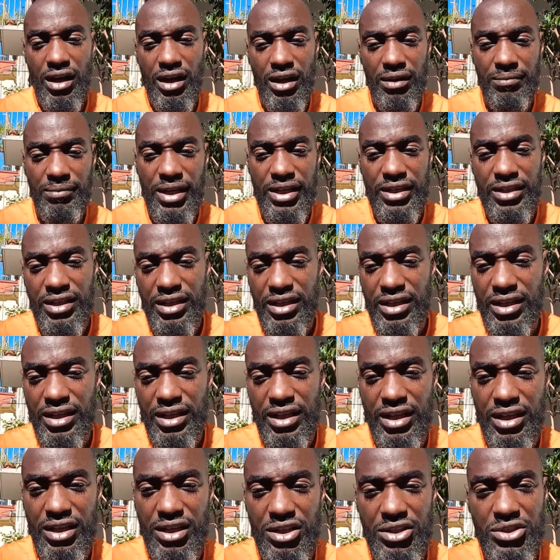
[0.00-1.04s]
I'll make
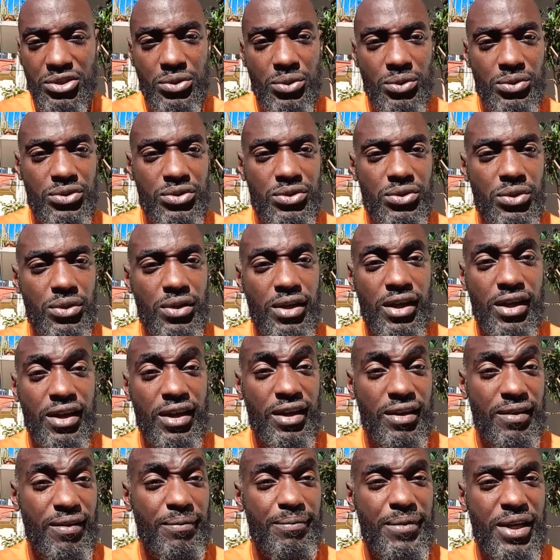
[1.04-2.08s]

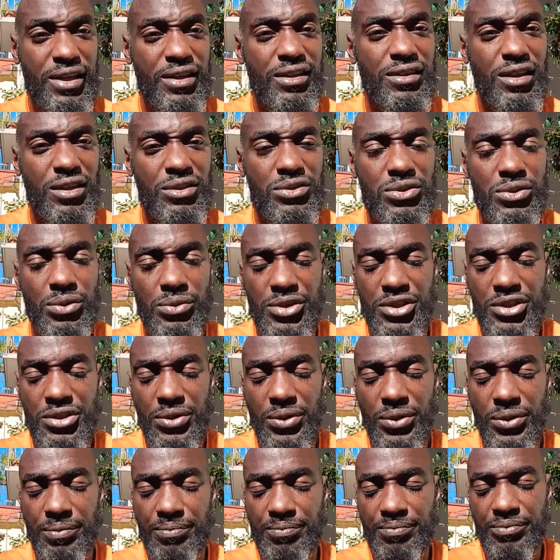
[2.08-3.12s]
I'll make a long story
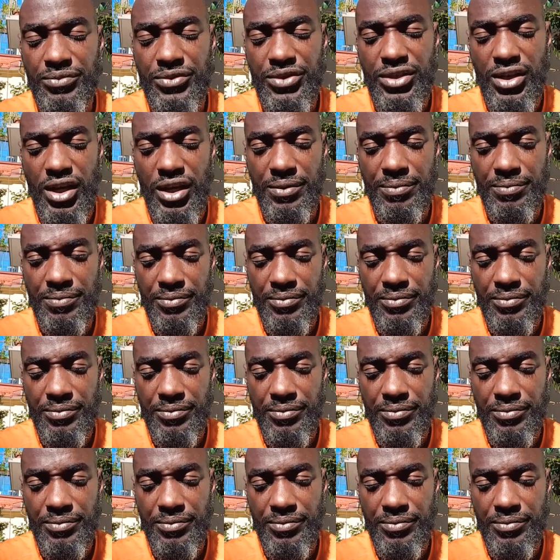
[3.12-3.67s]
short. So